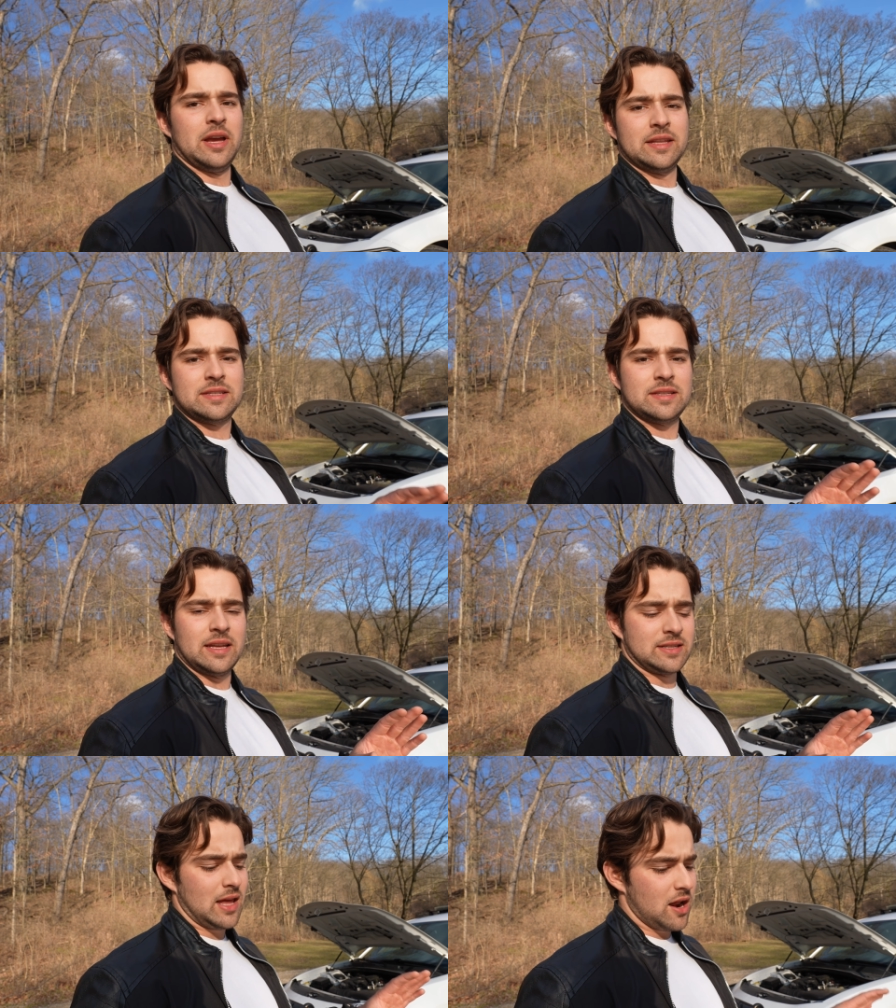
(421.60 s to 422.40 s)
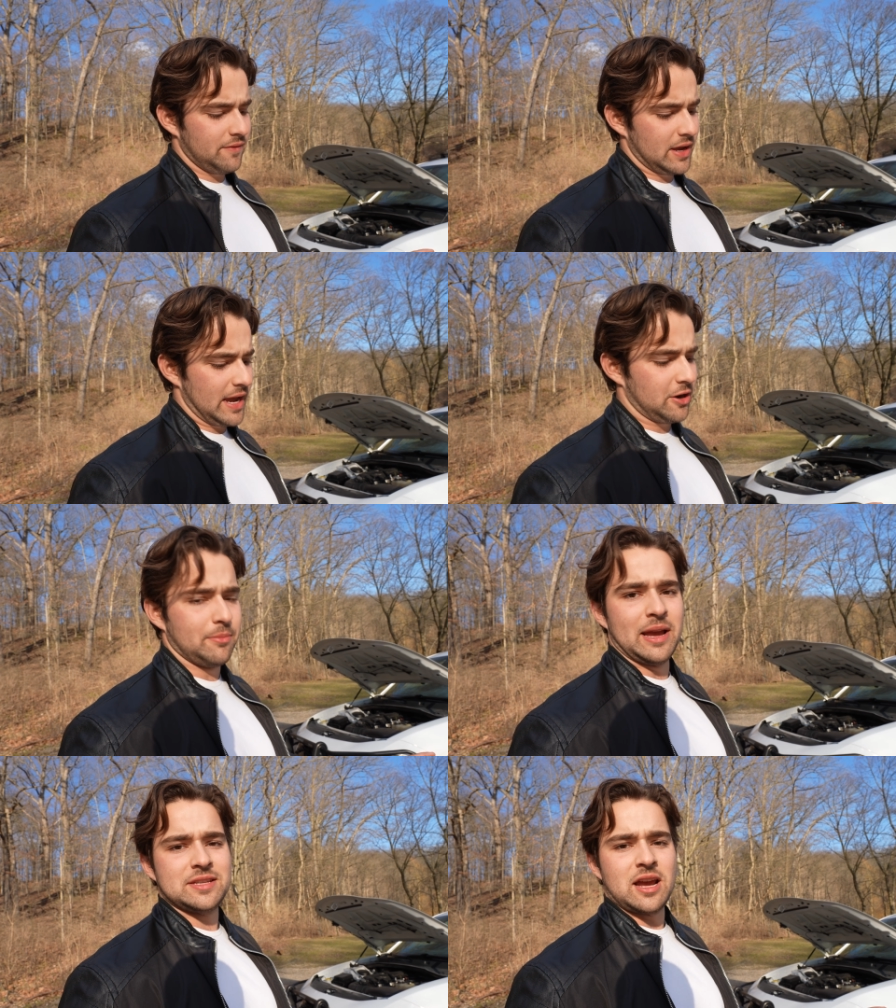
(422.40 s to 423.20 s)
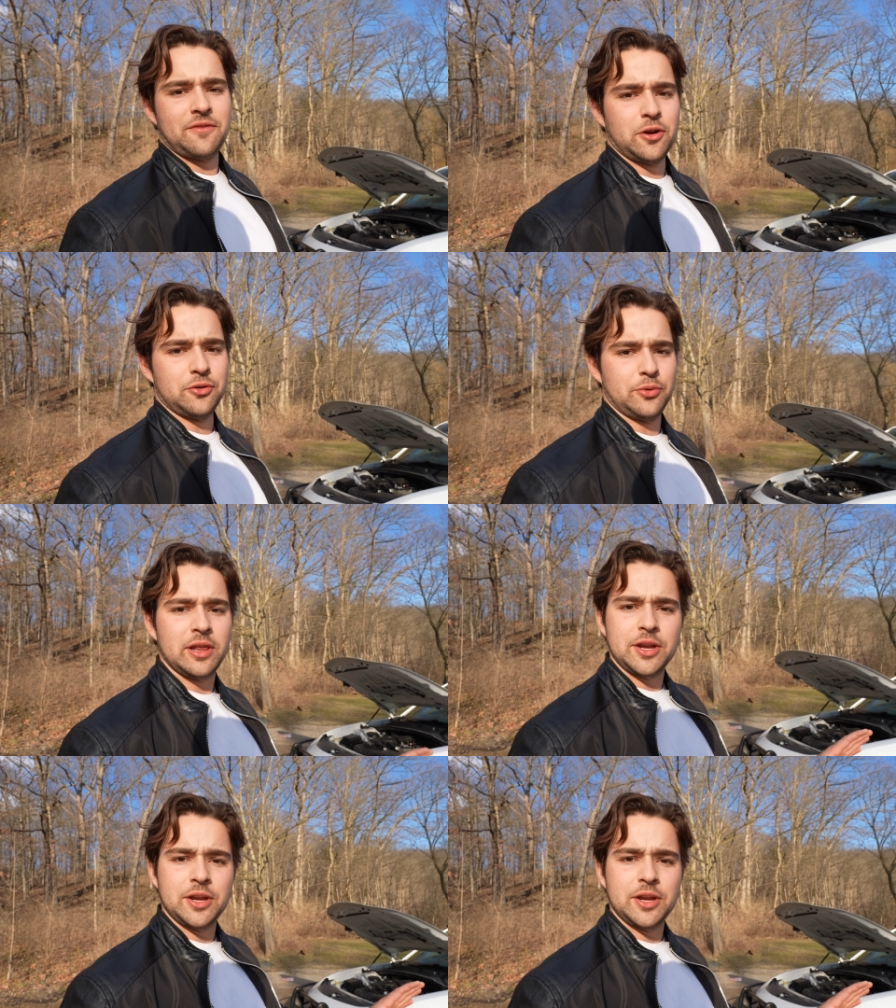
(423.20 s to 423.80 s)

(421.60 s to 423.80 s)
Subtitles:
it's a lot of a hit or miss. I've heard really